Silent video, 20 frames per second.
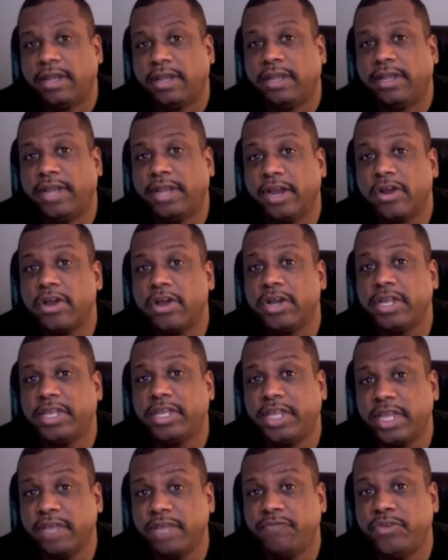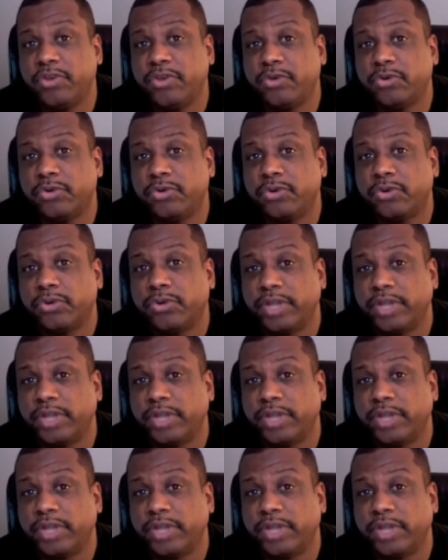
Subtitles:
They're going to give you,